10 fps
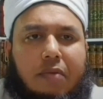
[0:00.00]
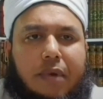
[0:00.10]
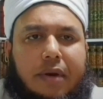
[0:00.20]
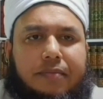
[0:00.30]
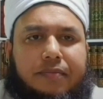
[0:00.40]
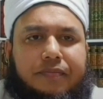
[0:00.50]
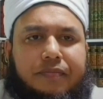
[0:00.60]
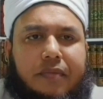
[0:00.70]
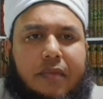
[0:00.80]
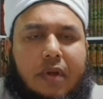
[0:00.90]
akbar.
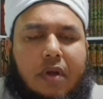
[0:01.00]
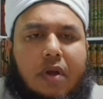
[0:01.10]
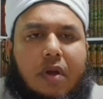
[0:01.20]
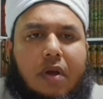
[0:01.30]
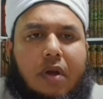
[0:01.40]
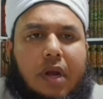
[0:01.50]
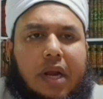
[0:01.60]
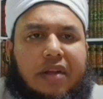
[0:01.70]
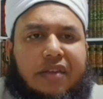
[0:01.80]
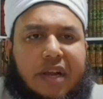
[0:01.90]

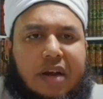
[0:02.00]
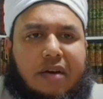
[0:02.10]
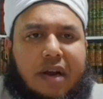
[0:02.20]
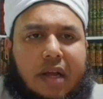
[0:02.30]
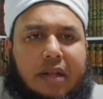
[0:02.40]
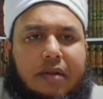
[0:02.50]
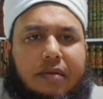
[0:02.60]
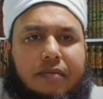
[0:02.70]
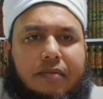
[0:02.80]
In the second rak'at,